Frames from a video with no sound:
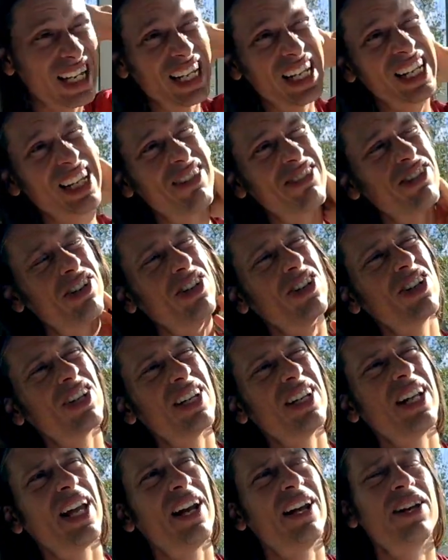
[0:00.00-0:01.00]
If you're
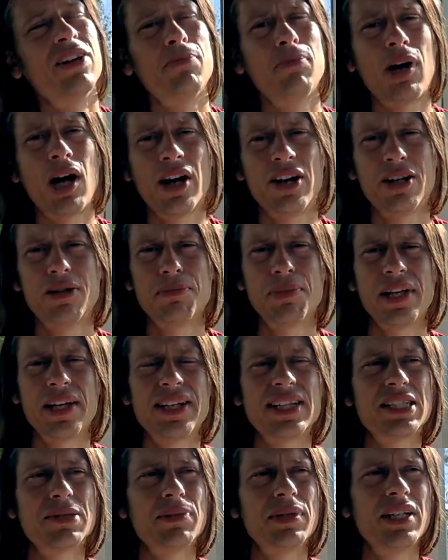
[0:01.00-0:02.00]
looking at it in a modern
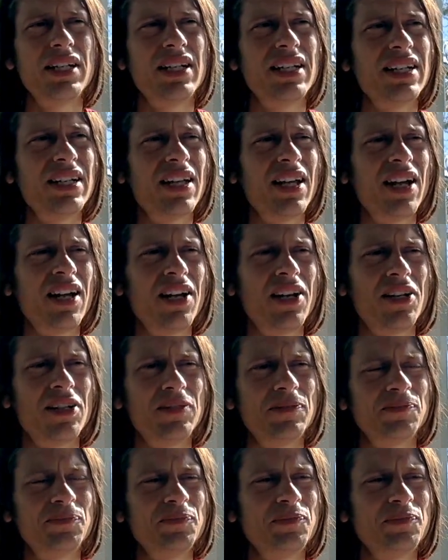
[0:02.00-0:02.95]
placement, a